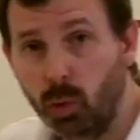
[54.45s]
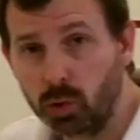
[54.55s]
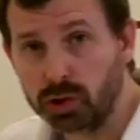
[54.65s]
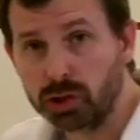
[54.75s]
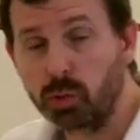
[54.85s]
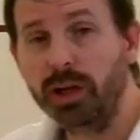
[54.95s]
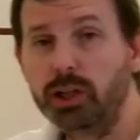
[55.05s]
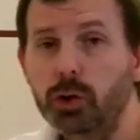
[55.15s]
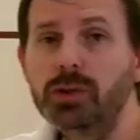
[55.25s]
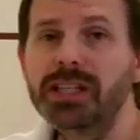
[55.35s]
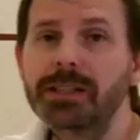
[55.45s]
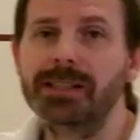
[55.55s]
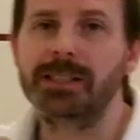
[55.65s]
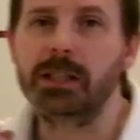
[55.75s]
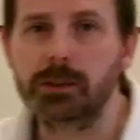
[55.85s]
towards us, we're using
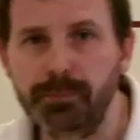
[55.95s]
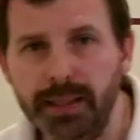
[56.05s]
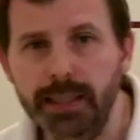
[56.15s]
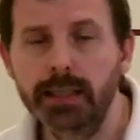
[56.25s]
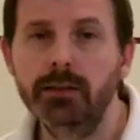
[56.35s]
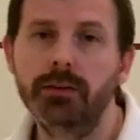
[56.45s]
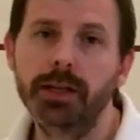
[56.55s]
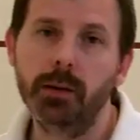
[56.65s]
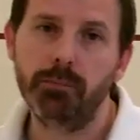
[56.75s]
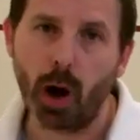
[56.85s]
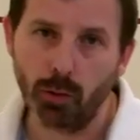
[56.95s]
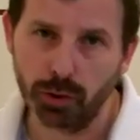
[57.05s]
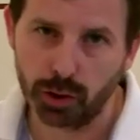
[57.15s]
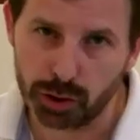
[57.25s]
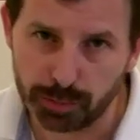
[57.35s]
the speed that the
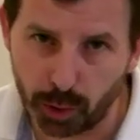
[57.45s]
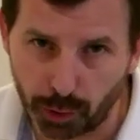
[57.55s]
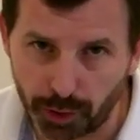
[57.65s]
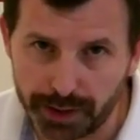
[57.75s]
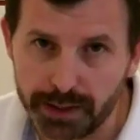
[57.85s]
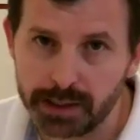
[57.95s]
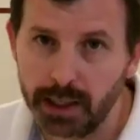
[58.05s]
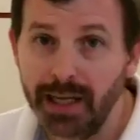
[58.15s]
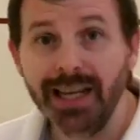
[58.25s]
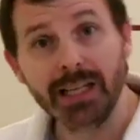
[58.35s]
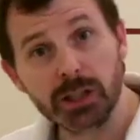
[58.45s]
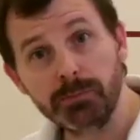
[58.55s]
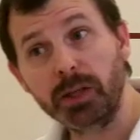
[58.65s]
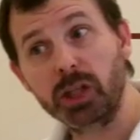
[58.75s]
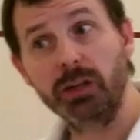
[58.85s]
opponent has put on it,
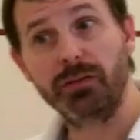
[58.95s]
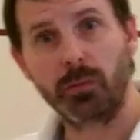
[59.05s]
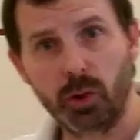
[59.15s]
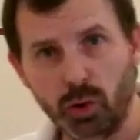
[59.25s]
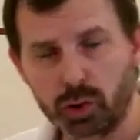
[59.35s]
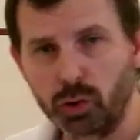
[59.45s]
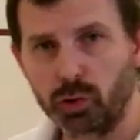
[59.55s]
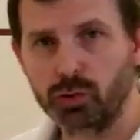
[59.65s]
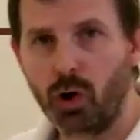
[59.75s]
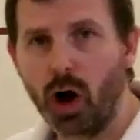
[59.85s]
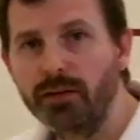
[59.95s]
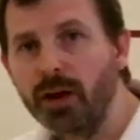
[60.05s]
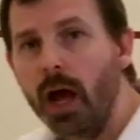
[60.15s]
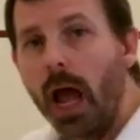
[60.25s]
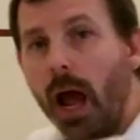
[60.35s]
especially from a cross-court
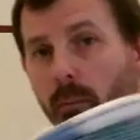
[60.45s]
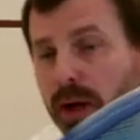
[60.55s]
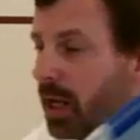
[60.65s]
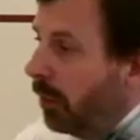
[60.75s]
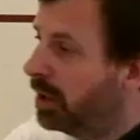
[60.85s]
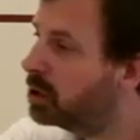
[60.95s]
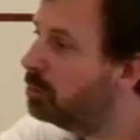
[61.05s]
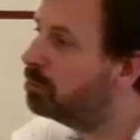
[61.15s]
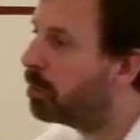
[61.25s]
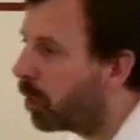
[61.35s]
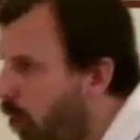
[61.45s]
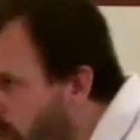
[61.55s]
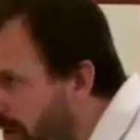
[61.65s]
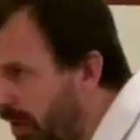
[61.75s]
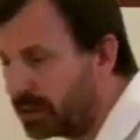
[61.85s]
drive, and we're going to
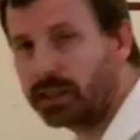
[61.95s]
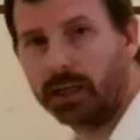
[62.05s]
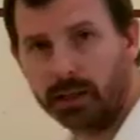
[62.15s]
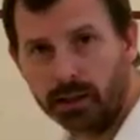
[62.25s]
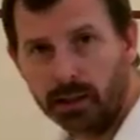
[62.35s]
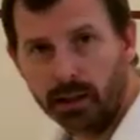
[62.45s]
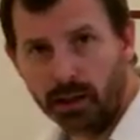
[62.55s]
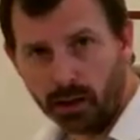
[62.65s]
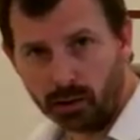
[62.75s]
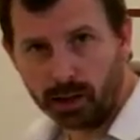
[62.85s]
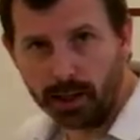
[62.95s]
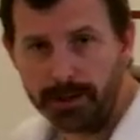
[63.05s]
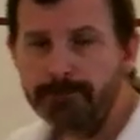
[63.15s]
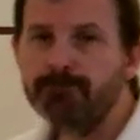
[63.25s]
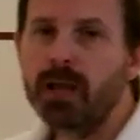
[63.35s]
block it.
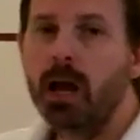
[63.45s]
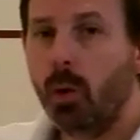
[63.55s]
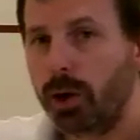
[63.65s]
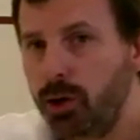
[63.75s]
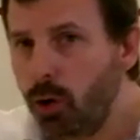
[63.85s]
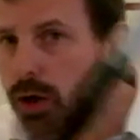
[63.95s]
Okay? We're